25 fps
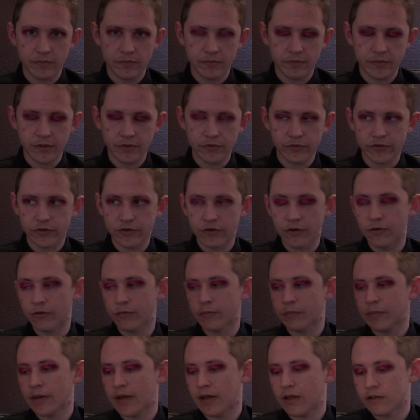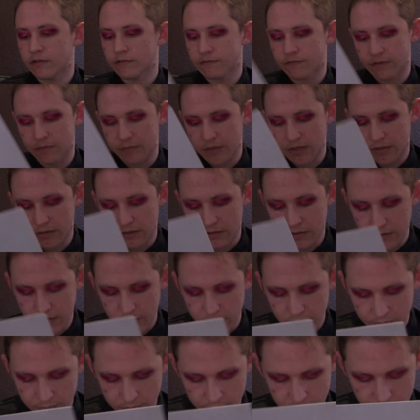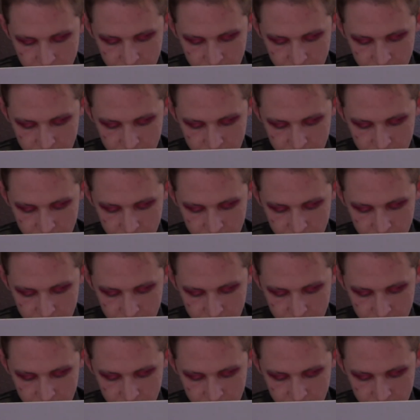Build Your Own palette for my